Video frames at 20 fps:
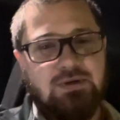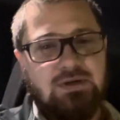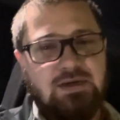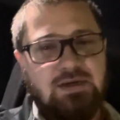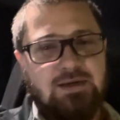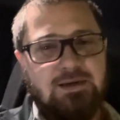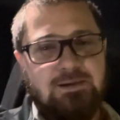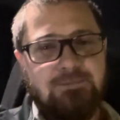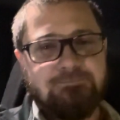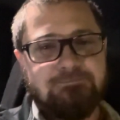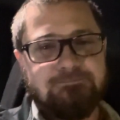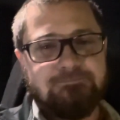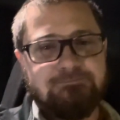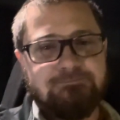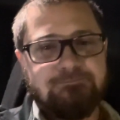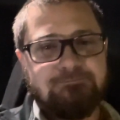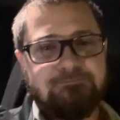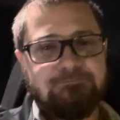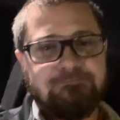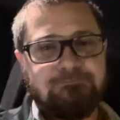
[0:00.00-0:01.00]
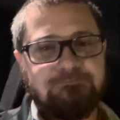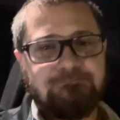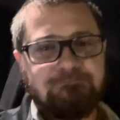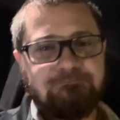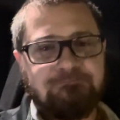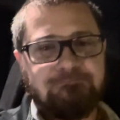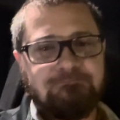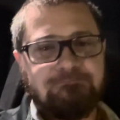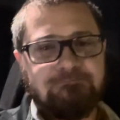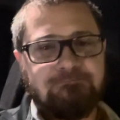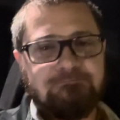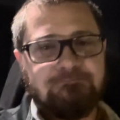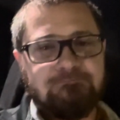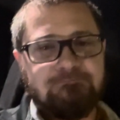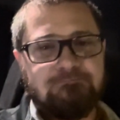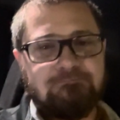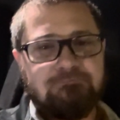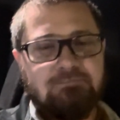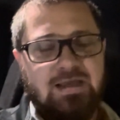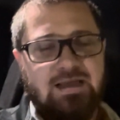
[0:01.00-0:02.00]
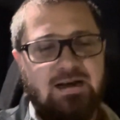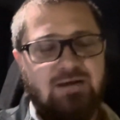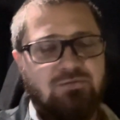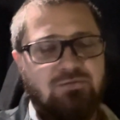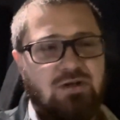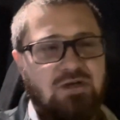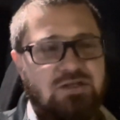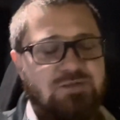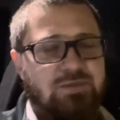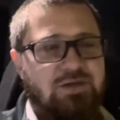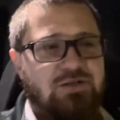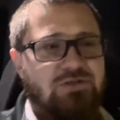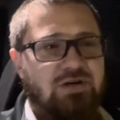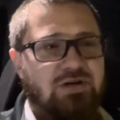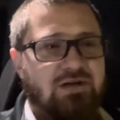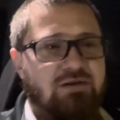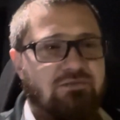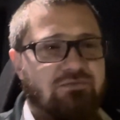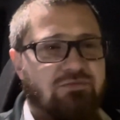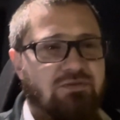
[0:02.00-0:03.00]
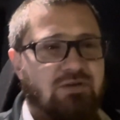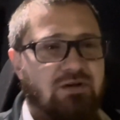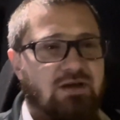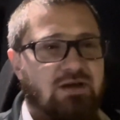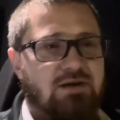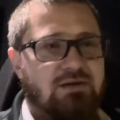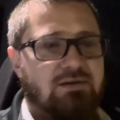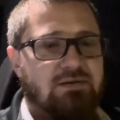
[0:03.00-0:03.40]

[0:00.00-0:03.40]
Um, man, I've lost my train of thought.